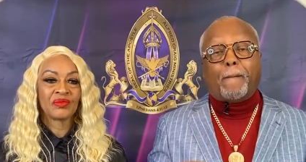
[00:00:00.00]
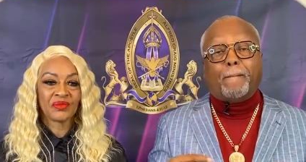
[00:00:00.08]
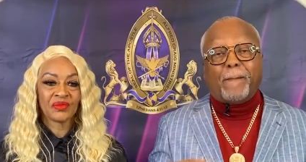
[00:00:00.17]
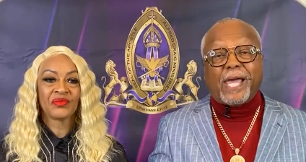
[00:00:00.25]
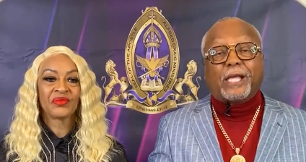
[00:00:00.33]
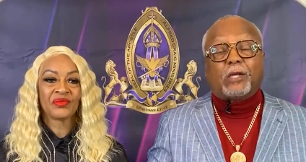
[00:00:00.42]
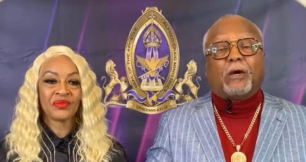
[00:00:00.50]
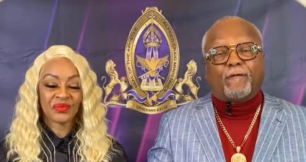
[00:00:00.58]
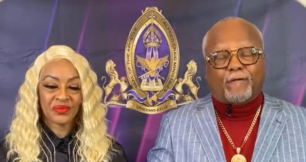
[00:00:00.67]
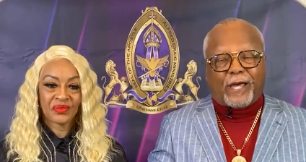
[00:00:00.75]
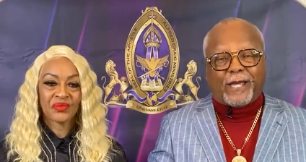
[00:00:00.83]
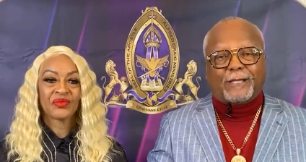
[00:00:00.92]
Speaker 1: you to make
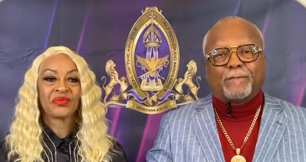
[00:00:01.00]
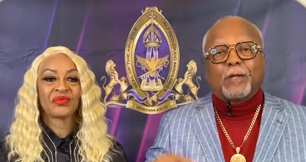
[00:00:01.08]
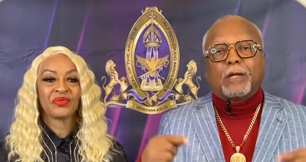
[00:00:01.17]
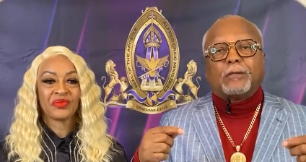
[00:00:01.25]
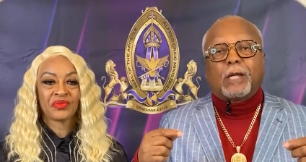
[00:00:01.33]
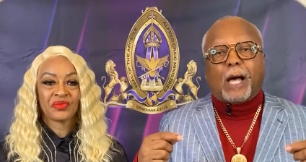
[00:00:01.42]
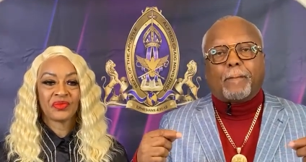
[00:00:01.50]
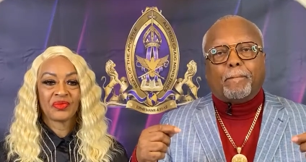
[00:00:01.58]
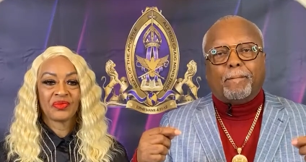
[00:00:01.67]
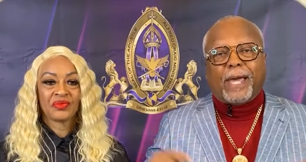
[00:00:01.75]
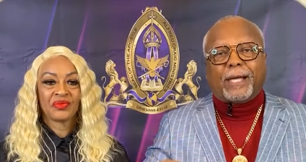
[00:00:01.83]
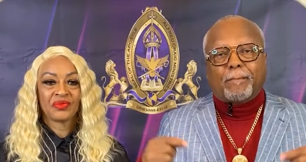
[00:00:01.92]
your faith uh,
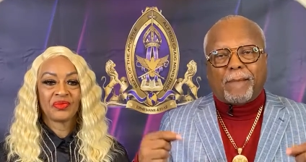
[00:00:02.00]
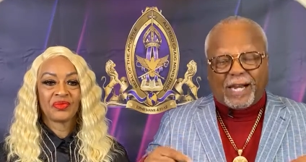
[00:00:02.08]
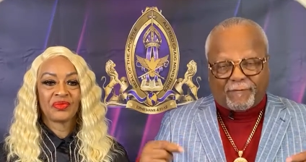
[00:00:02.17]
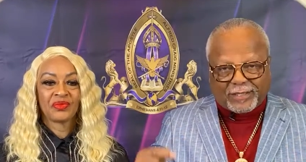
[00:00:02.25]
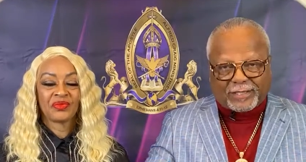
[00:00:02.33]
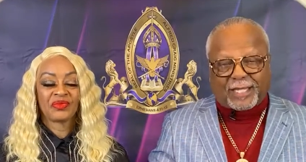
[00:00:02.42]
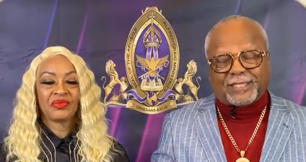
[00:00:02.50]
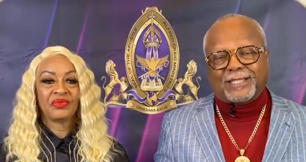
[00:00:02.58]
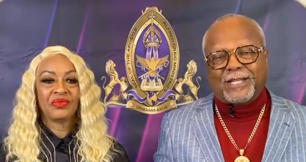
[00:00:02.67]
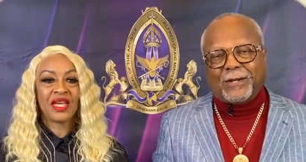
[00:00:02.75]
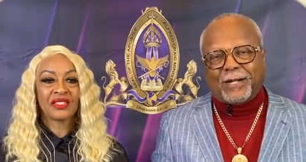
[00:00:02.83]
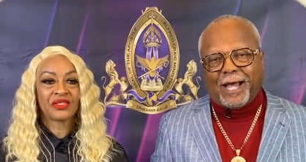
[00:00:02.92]
make
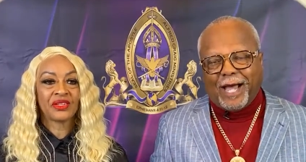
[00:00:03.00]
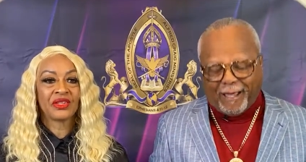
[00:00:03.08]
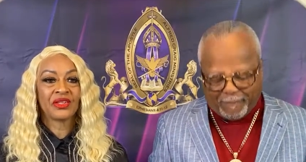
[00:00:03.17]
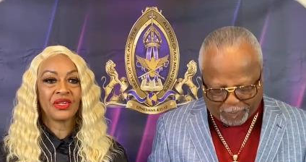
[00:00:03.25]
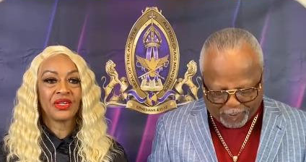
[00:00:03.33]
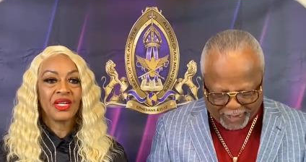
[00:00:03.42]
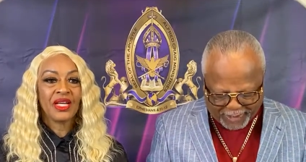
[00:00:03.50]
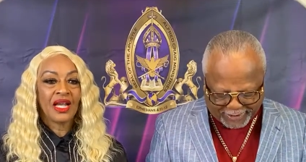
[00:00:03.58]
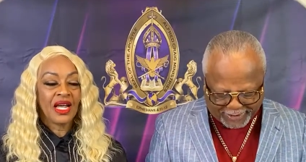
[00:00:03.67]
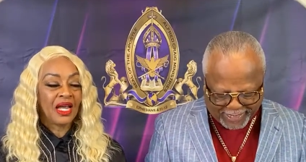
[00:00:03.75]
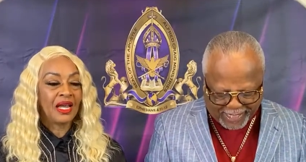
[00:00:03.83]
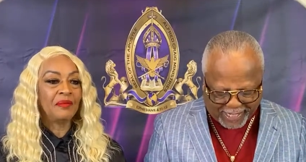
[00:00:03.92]
manifestations in your That's life. Praise
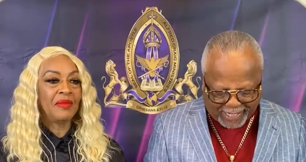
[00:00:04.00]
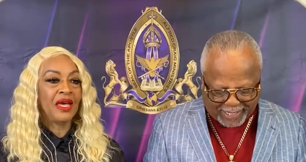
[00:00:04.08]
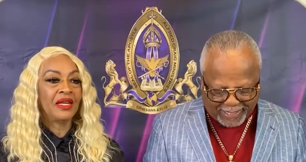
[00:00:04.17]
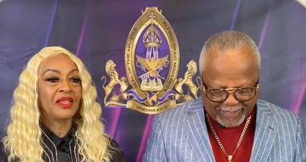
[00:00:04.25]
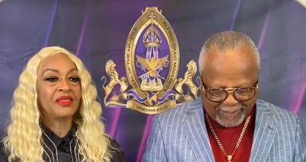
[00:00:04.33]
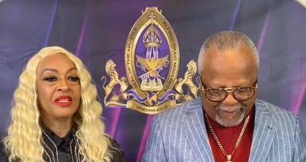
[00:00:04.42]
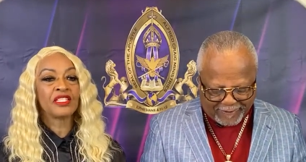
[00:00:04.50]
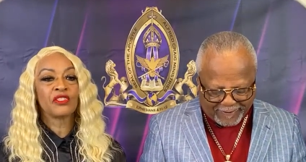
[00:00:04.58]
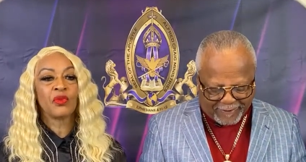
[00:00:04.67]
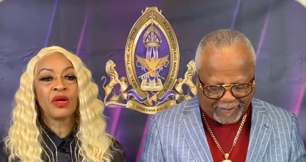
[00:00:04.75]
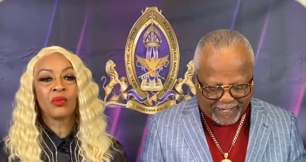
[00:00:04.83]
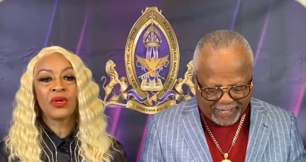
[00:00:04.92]
Amen. God. And this
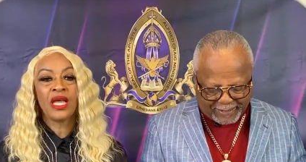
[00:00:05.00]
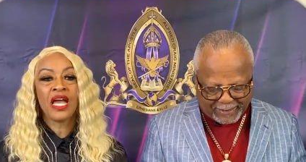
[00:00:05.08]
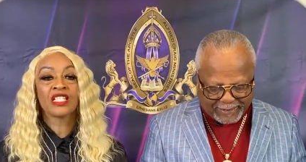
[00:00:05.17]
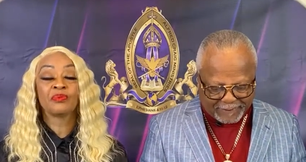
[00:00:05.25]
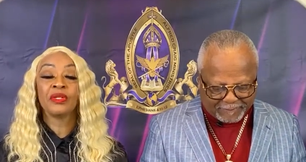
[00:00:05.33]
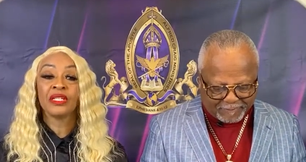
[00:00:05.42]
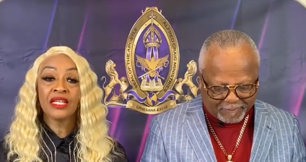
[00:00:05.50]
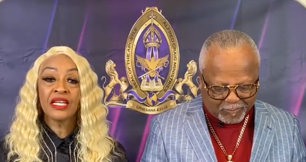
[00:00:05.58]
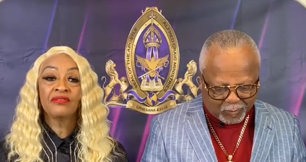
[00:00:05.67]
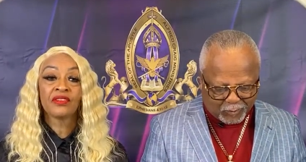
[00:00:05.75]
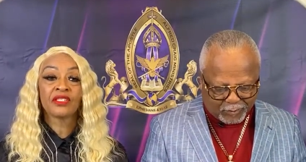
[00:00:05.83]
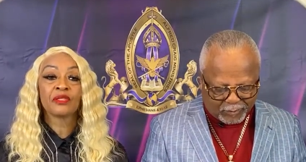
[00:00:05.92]
is what yes. we, as
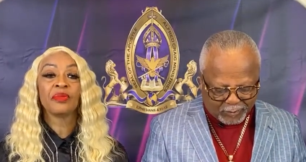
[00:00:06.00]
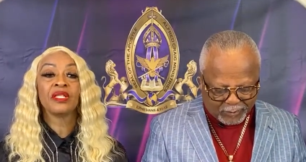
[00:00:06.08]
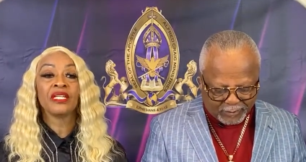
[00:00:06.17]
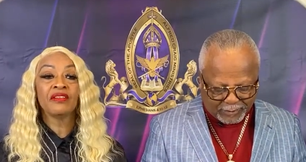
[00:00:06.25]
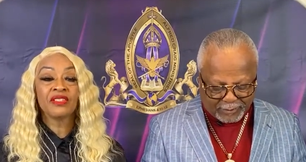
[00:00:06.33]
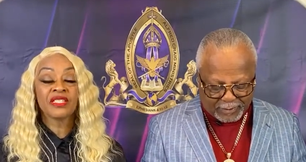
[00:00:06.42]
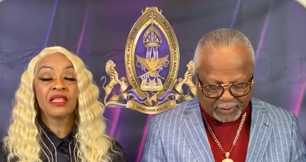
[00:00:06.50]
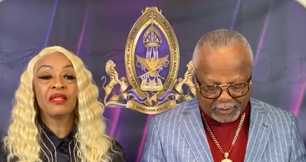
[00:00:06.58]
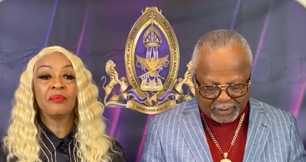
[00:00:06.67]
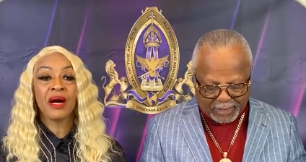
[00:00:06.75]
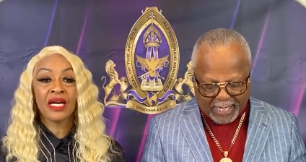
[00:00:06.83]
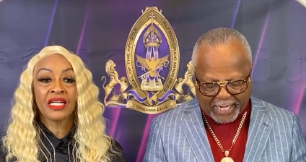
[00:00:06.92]
Speaker 2: believers, believers in
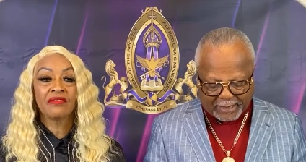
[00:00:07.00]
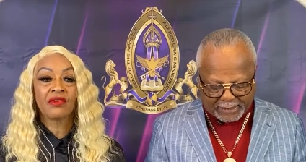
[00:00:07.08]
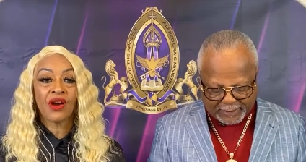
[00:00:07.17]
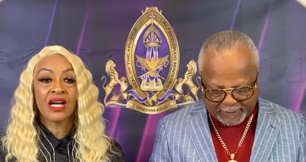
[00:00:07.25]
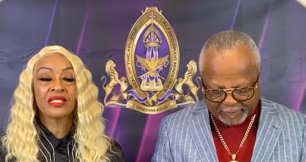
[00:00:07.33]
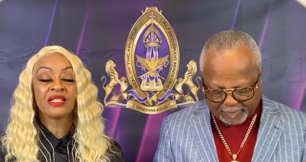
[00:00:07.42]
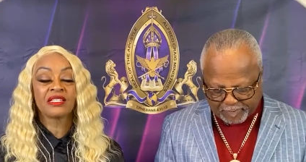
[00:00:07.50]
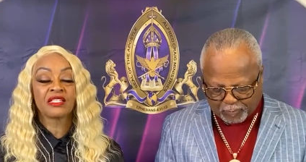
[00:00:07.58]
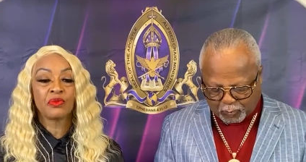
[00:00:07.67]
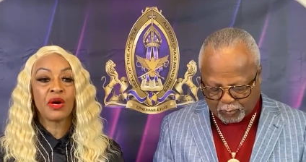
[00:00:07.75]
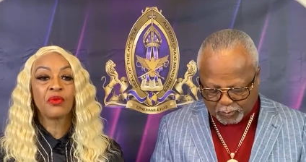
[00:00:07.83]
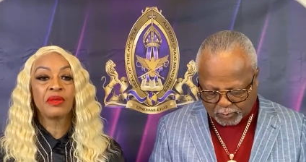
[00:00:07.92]
the body yes. of Christ, this
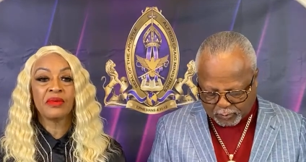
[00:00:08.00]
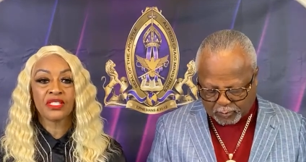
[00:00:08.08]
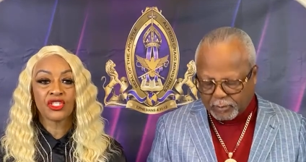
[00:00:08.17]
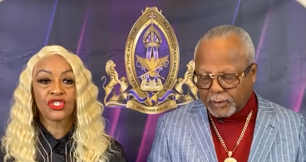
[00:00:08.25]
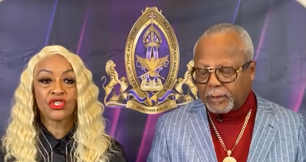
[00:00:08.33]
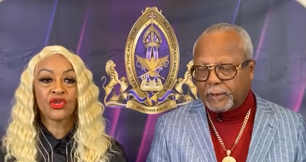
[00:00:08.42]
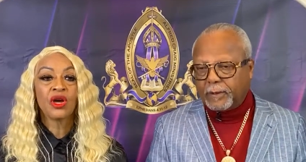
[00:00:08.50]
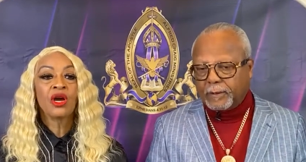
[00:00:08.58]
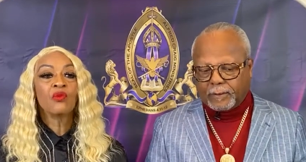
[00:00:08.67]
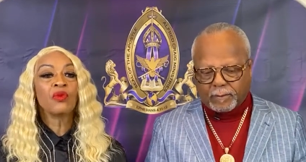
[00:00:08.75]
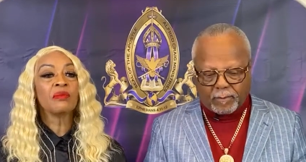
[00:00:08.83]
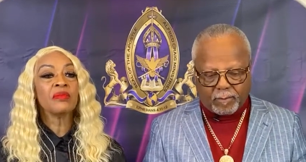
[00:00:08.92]
is what we must do.
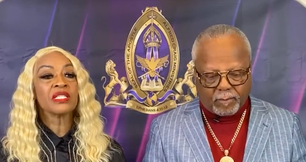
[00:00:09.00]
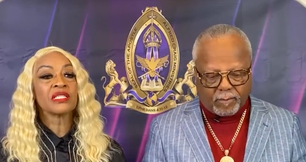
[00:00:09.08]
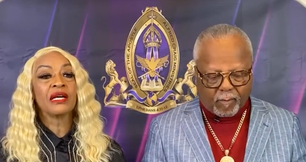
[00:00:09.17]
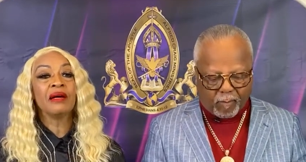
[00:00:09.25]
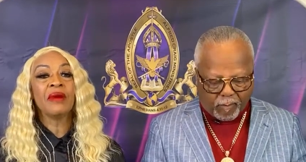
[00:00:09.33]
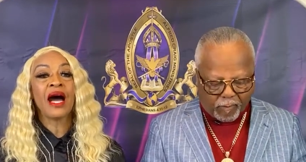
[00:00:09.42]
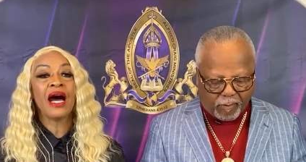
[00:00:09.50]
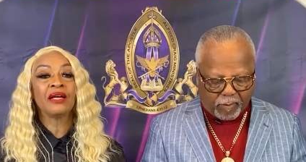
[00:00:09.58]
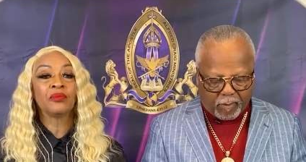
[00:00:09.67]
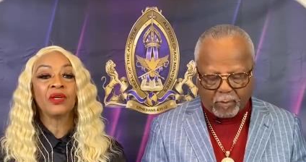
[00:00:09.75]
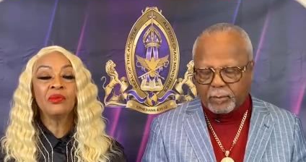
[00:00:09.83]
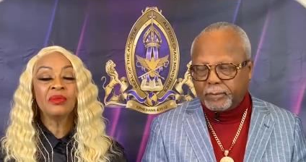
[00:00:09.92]
We must come
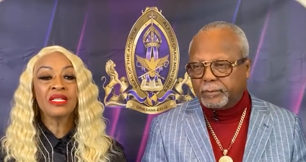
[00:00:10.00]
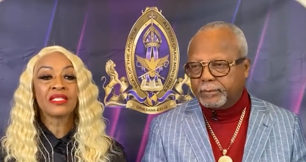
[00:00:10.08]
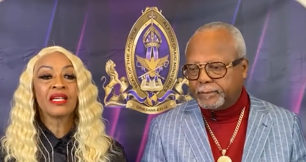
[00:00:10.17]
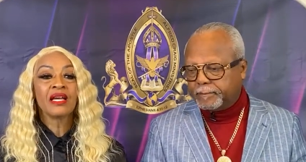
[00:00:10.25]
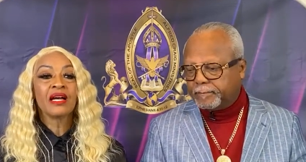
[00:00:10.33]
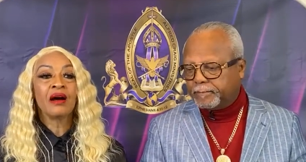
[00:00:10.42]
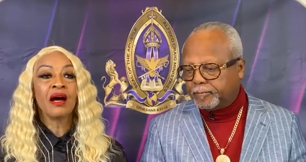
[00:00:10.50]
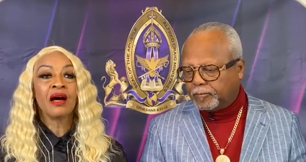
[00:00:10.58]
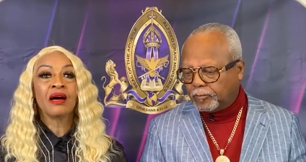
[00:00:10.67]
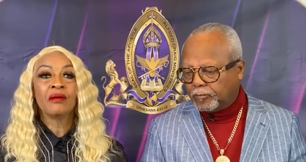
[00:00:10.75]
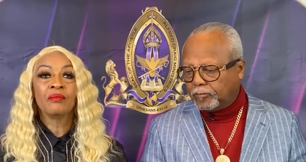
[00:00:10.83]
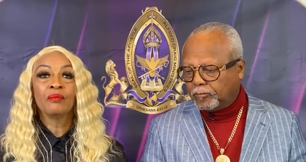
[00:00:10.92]
out. We must uh,
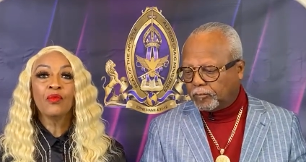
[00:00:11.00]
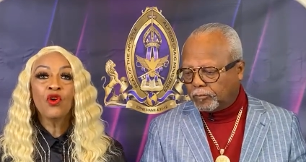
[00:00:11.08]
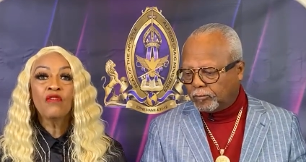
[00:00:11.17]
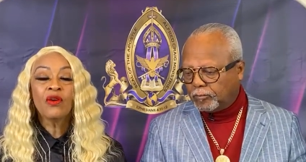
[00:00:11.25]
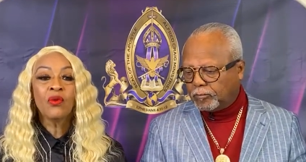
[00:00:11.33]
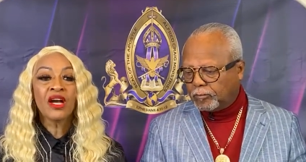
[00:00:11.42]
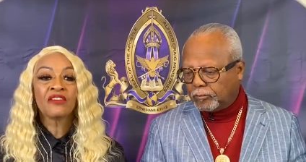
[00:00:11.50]
uh, move